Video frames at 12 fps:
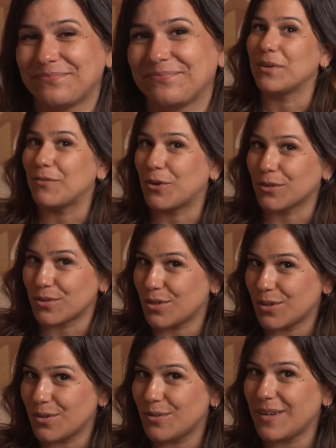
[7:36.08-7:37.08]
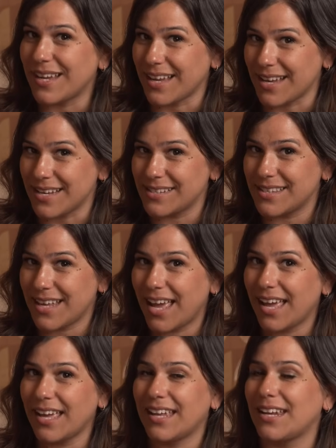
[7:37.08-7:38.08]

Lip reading: We've got 2 E's there,